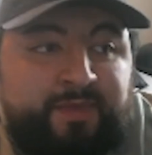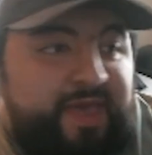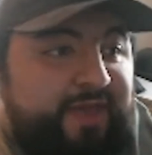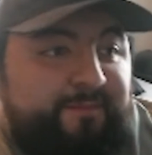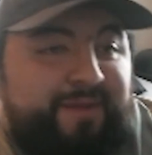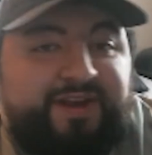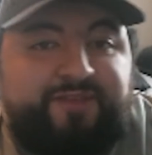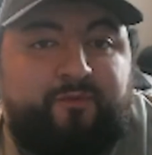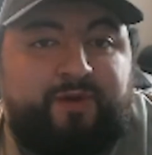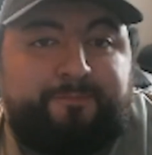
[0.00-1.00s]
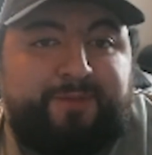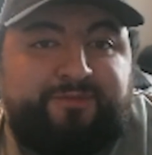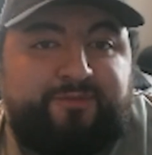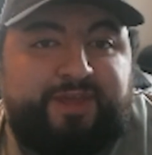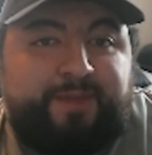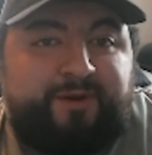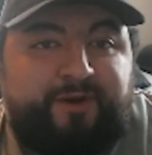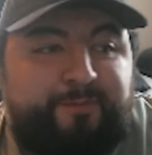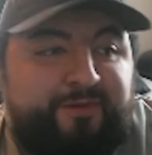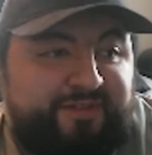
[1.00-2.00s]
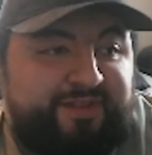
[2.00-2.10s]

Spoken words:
And you might even want to play through the game on hard mode to